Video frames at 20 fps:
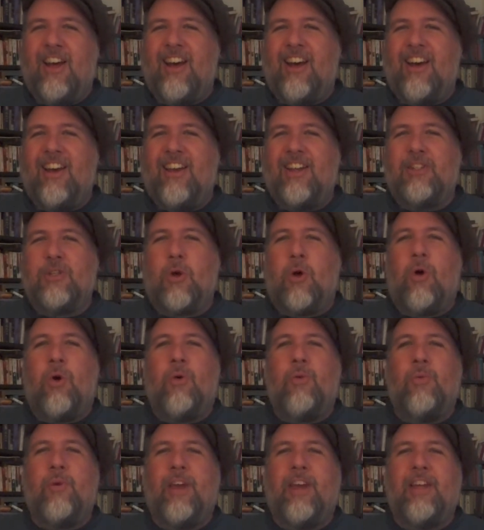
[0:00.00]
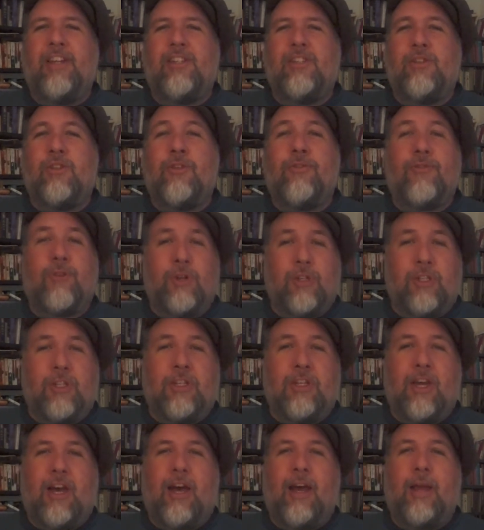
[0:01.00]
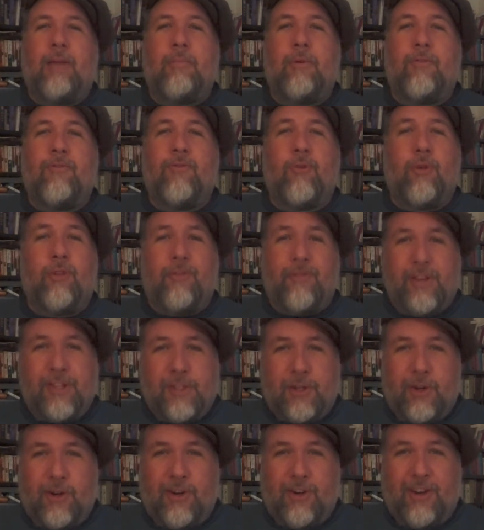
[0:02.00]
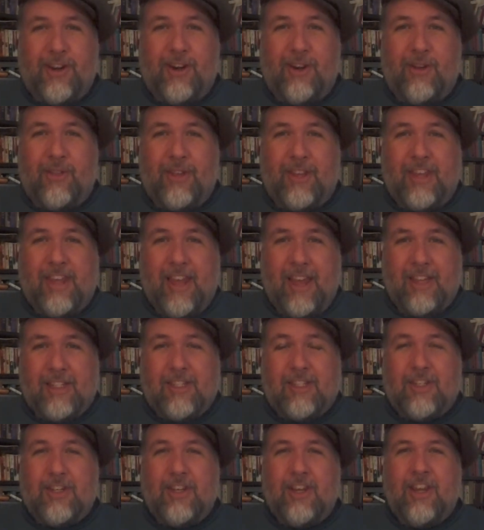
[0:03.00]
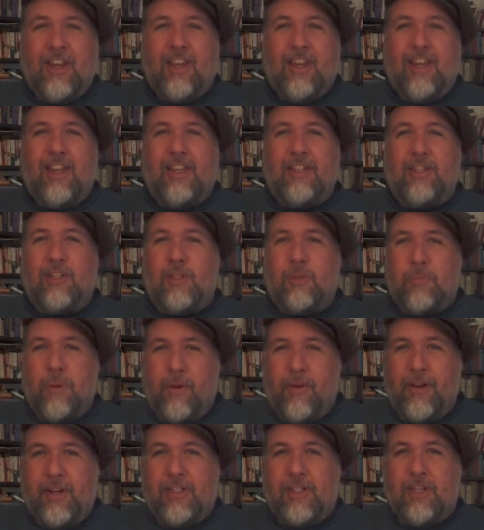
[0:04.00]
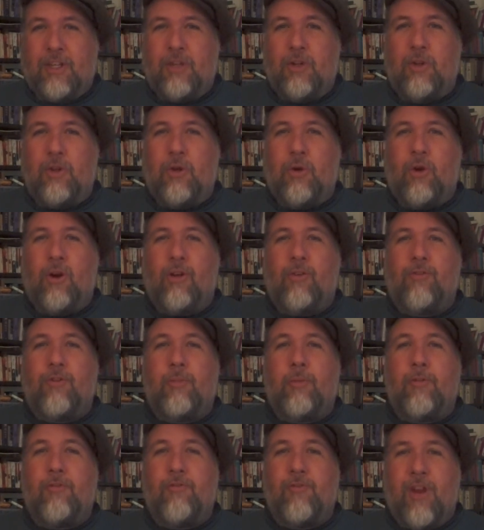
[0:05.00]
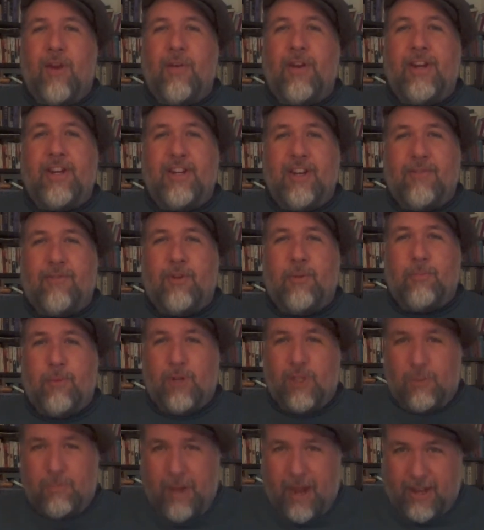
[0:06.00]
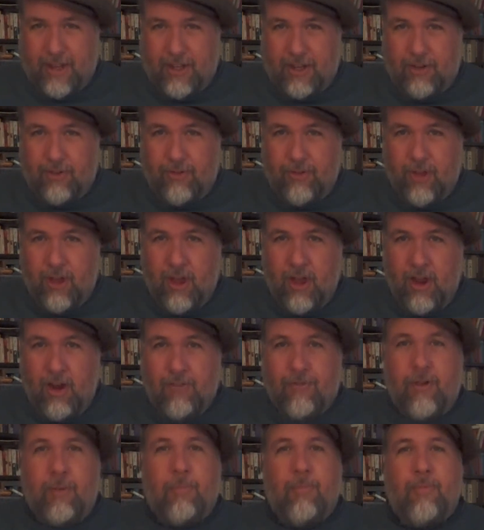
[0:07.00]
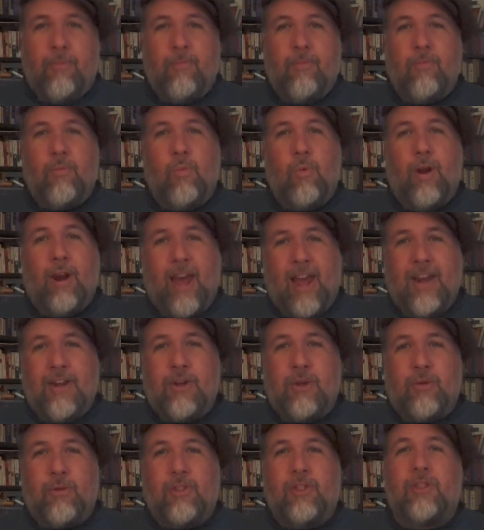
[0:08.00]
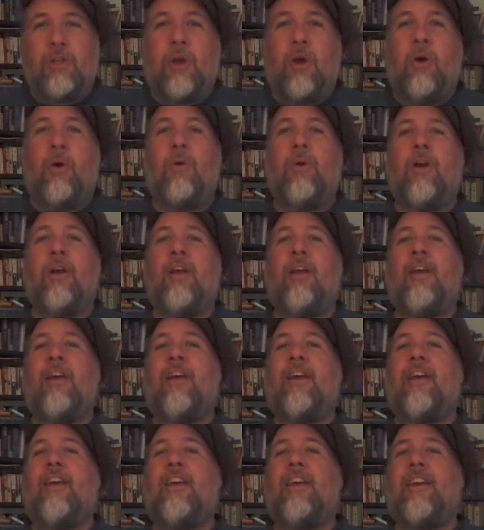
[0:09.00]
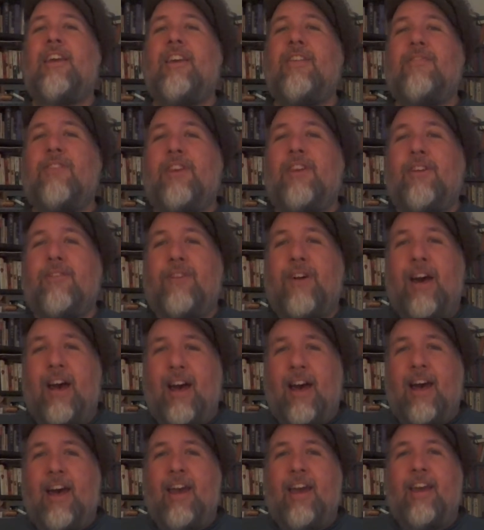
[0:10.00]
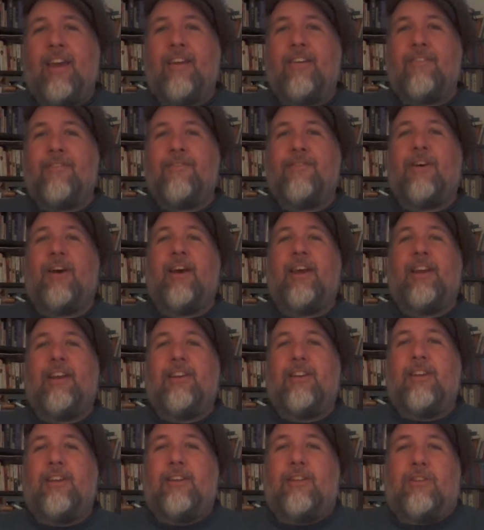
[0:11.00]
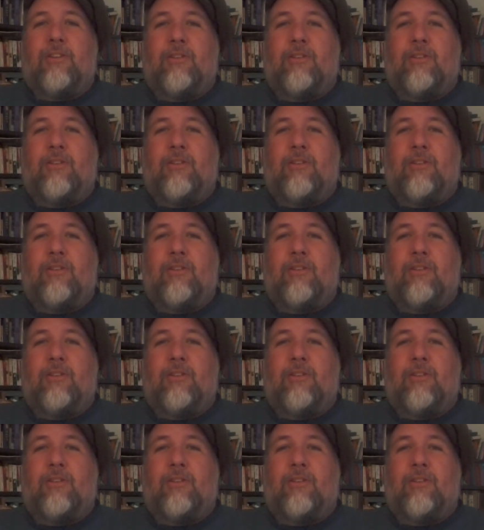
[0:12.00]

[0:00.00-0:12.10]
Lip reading: It's always the first time for the visitor. The guest is experiencing New York from a very different perspective from what I do. So even if I find it,